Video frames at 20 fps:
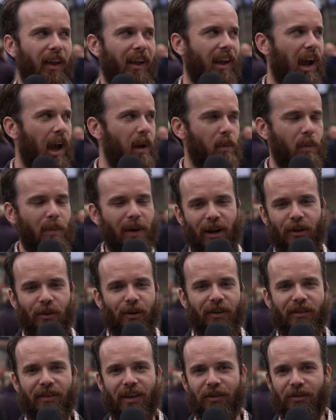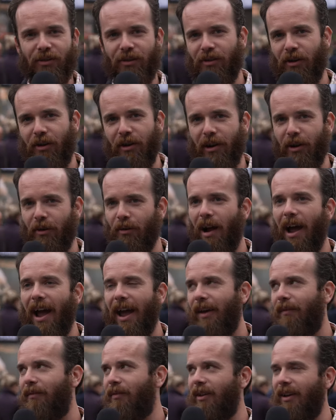like hyperbitcoinization has already
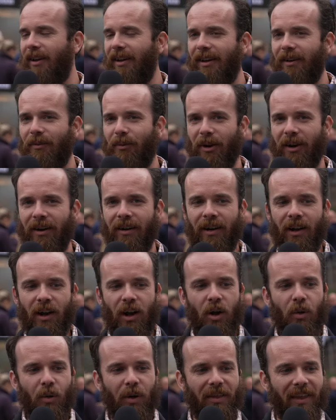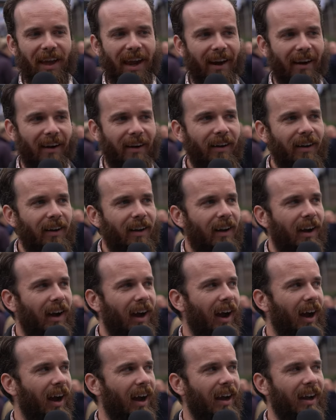arrived. We're there,
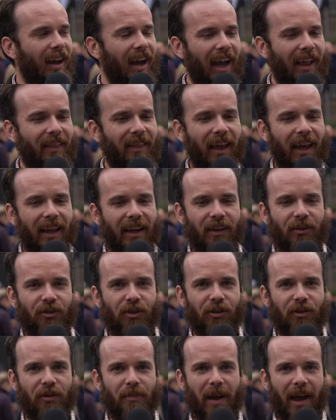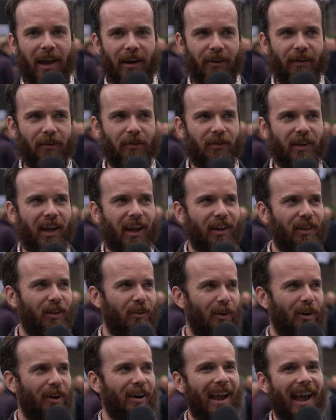and then it's just a matter of getting the
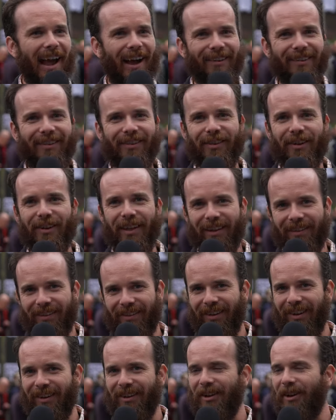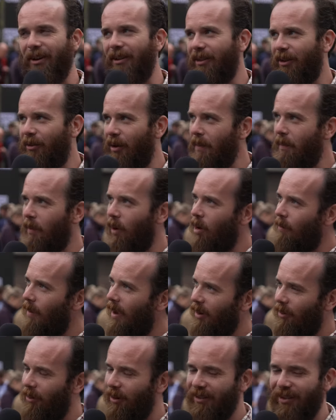word out. So that's you know, the great part
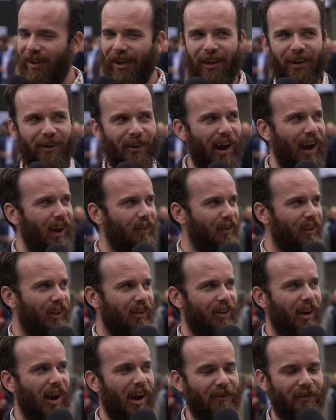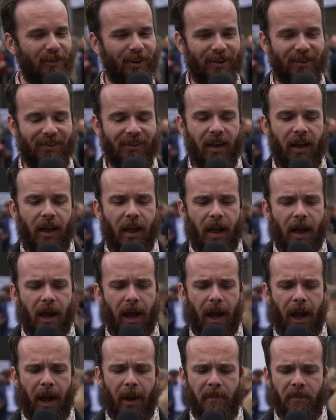about Cointelegraph and this conference.
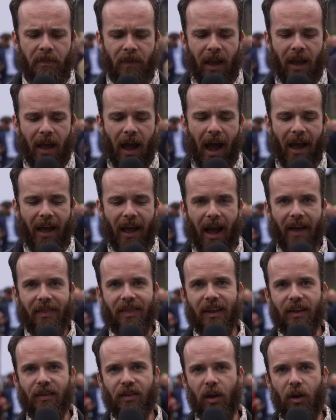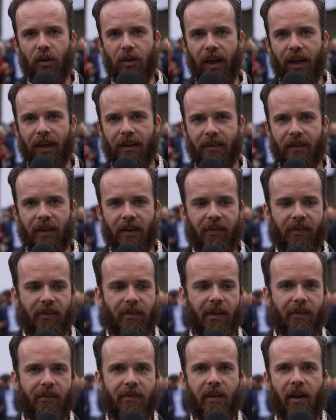I think though that this
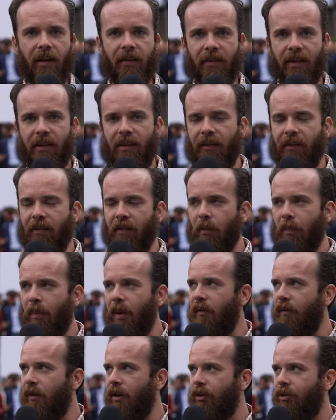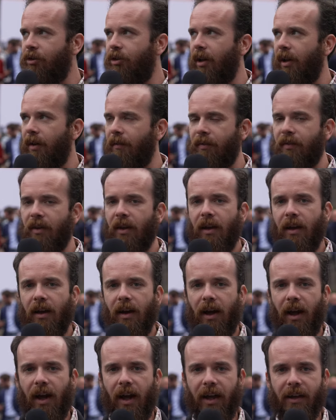is a pivotal shift
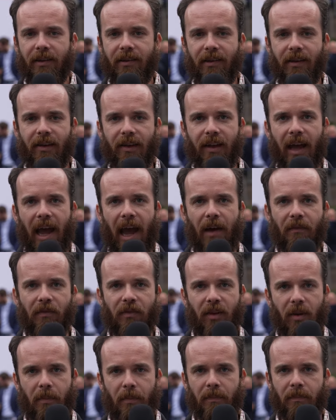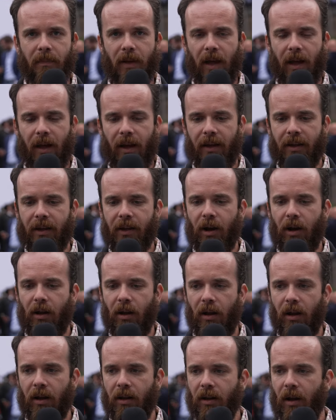to have some you
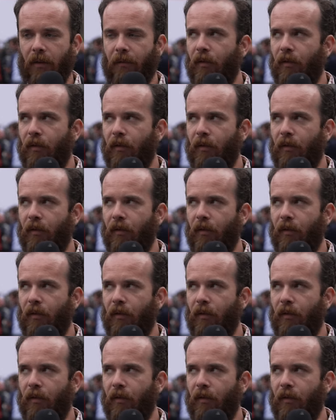know, a